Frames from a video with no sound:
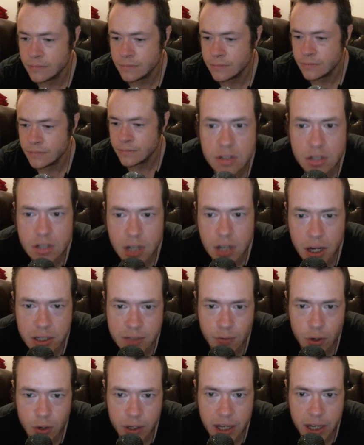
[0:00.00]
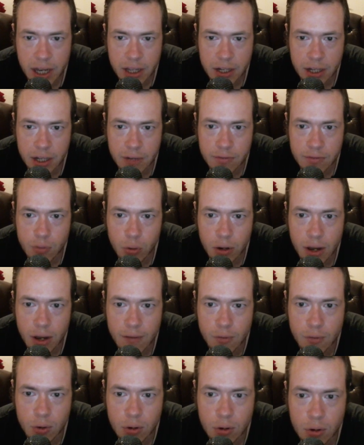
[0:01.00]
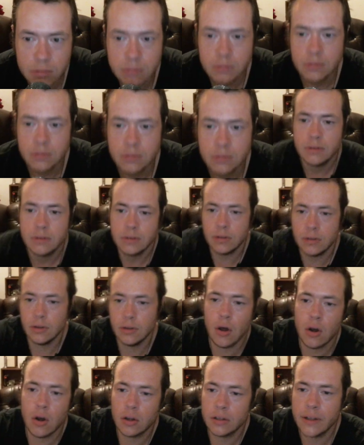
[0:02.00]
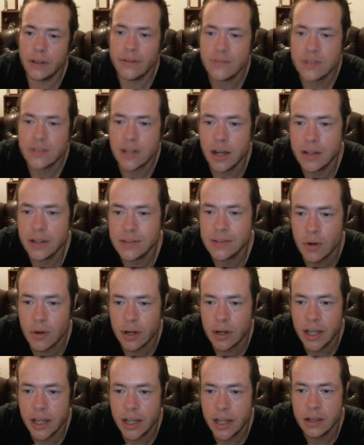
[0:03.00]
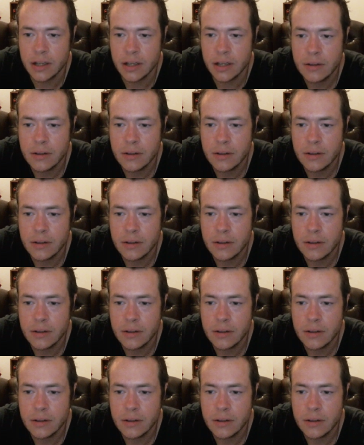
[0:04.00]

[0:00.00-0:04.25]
Skies of Arcadia forever. Long live Skies of Arcadia.